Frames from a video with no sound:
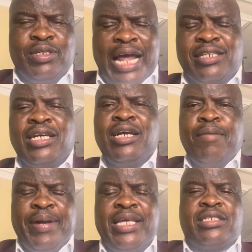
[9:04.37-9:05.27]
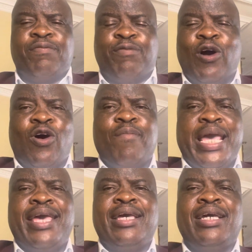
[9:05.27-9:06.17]
that please follow
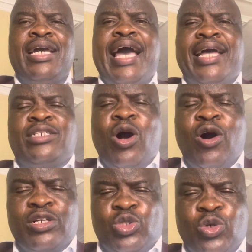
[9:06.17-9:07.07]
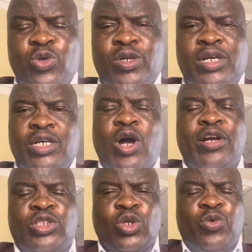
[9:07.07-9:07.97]
me and or
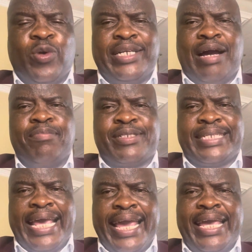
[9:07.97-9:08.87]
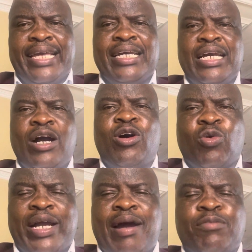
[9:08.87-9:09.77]
don't do what I'm saying or
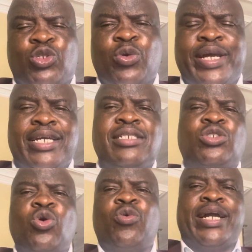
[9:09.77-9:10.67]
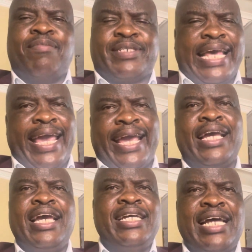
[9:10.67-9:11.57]
what I'm doing, do what I'm saying.
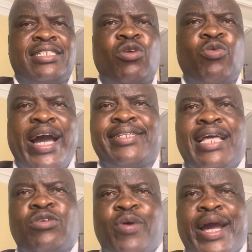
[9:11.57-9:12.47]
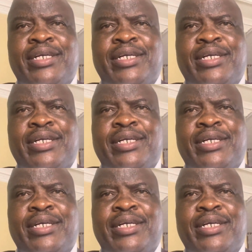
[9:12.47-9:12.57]
It doesn't work that way.